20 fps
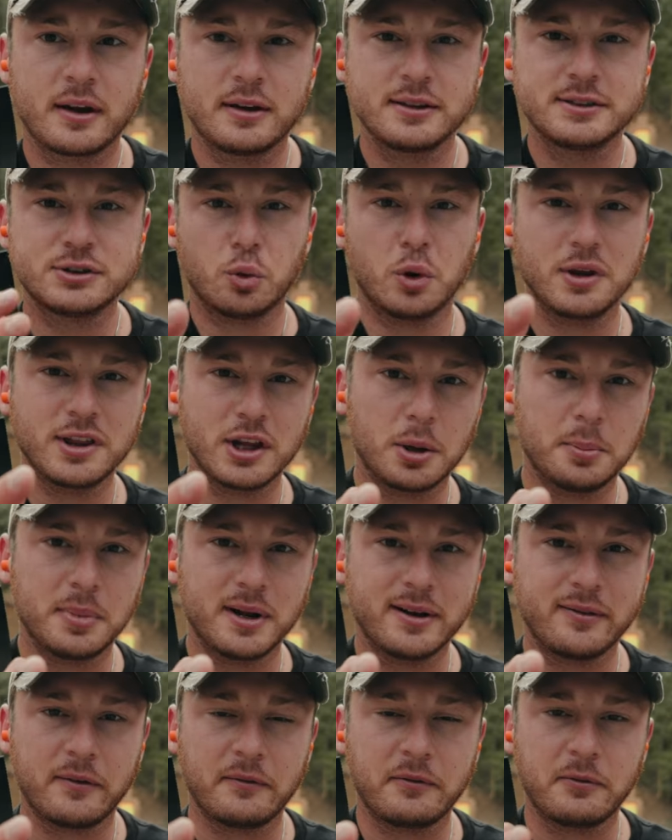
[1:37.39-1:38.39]
So one little
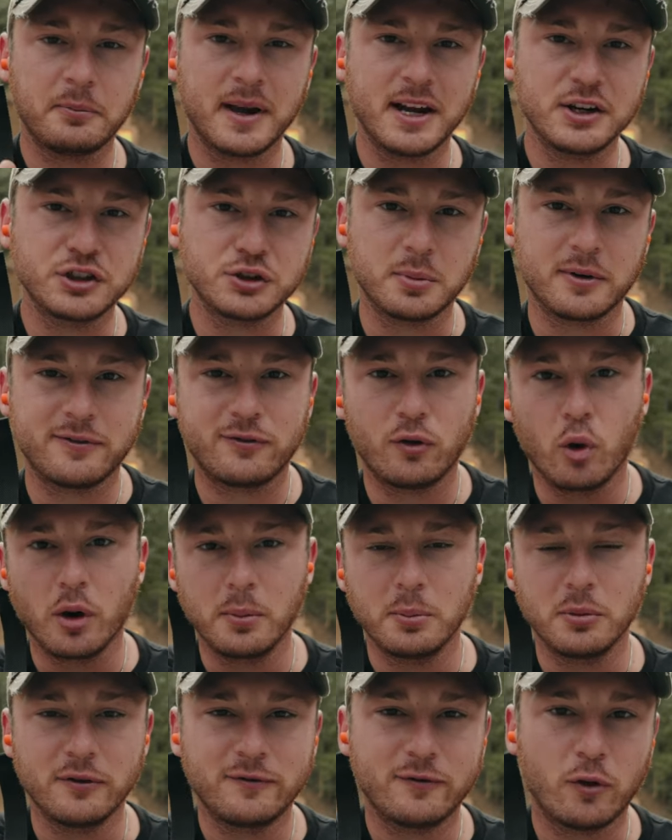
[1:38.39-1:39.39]
bit of information before we
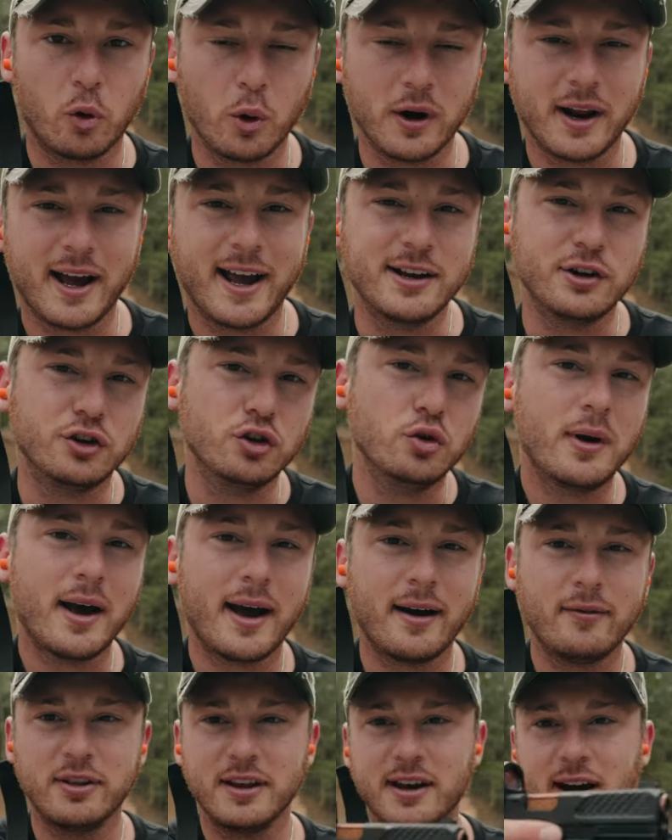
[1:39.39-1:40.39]
move forward, I do
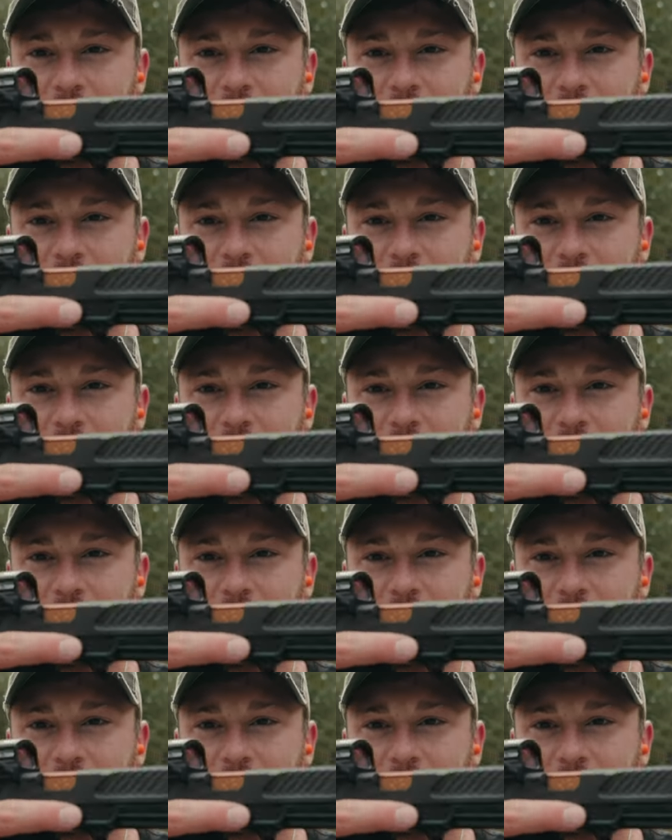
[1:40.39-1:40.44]
have the